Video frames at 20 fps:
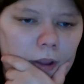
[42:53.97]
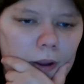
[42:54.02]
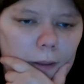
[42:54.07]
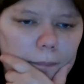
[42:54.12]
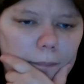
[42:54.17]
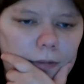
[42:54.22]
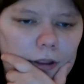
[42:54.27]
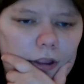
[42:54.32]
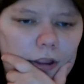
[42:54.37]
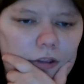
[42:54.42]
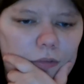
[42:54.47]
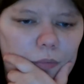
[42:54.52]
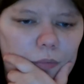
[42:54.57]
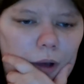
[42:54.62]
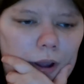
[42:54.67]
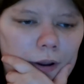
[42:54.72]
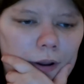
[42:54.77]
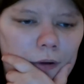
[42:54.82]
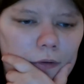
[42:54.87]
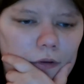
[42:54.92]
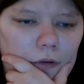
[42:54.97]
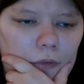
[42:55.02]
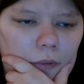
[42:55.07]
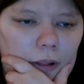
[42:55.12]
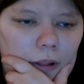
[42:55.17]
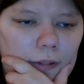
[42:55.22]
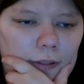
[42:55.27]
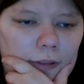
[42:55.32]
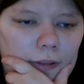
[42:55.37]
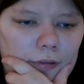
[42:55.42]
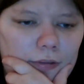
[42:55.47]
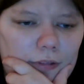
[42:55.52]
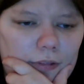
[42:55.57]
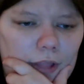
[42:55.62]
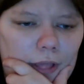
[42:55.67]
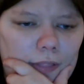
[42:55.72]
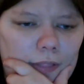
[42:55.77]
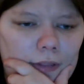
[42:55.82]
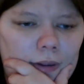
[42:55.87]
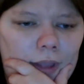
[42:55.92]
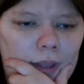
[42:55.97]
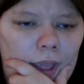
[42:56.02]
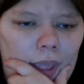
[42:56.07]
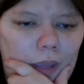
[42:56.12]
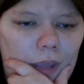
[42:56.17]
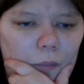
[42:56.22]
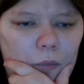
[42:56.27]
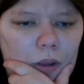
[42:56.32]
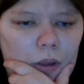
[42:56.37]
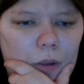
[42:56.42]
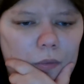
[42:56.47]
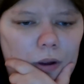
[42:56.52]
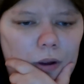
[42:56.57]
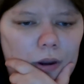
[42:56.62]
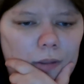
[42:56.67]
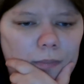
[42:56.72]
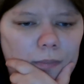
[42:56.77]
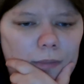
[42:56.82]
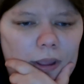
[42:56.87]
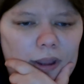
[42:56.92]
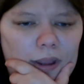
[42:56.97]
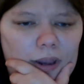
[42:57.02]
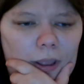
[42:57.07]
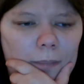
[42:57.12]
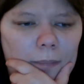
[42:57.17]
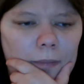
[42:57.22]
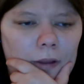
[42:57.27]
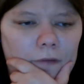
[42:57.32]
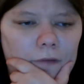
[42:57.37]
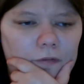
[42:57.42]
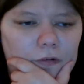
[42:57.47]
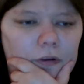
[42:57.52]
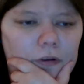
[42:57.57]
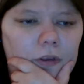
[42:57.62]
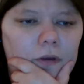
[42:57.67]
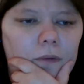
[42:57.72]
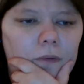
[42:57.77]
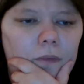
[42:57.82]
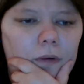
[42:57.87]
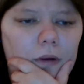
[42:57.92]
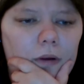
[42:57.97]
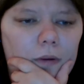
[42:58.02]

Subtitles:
Please, why don't you at least stay the night? We already made a bed for you.